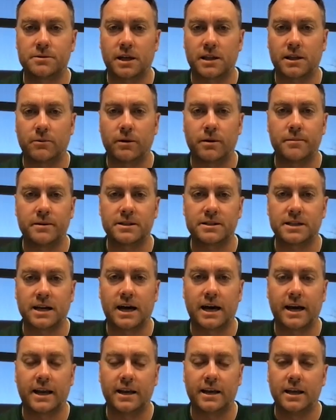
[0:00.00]
on the women's
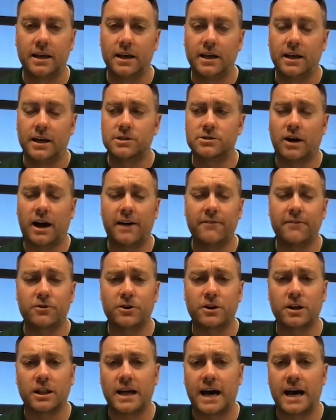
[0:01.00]
side. So I've
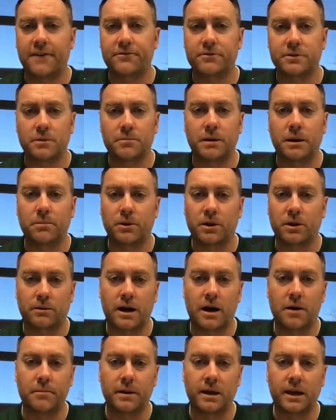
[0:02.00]
learned a lot from the people
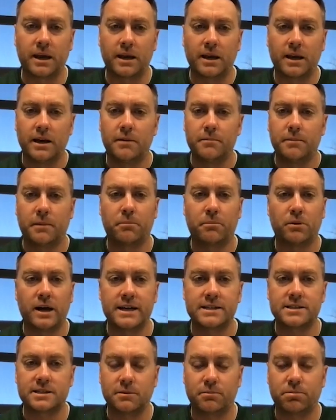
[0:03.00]
around me. Been
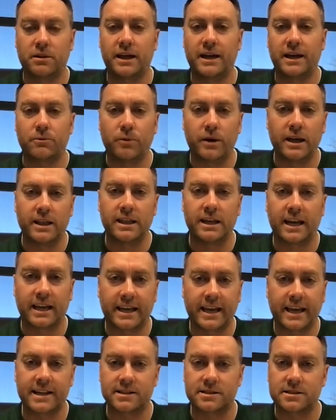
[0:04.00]
blessed to play with and
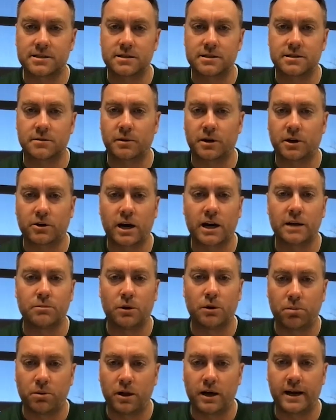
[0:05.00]
against some
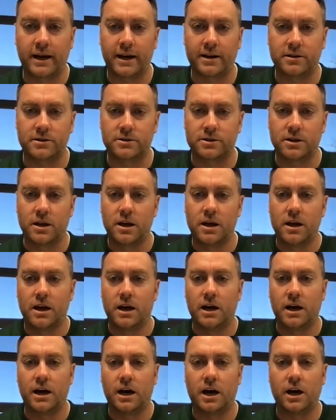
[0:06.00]
incredible players
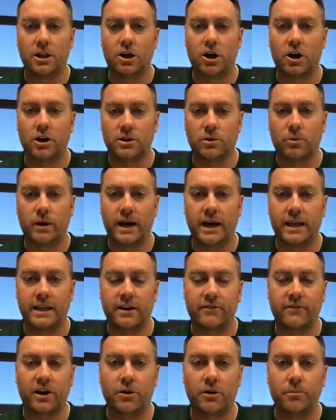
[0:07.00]
uh, along the way that
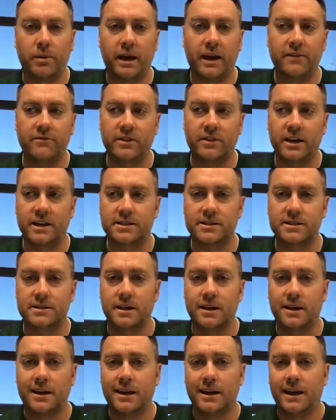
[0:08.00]
have helped pave this.
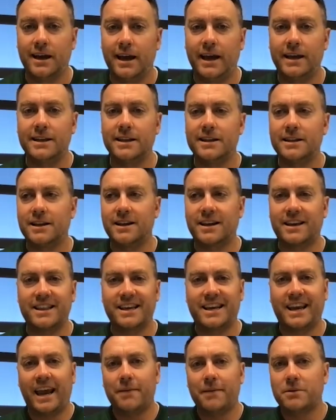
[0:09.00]
And the,
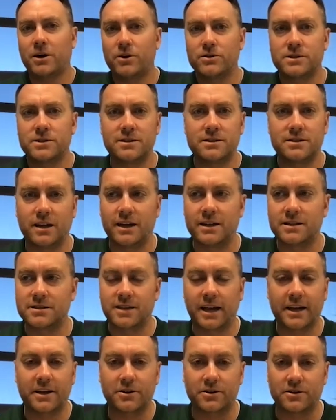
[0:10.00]
the game goes in in
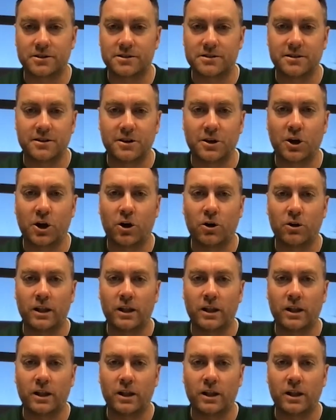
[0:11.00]
cycles. You know,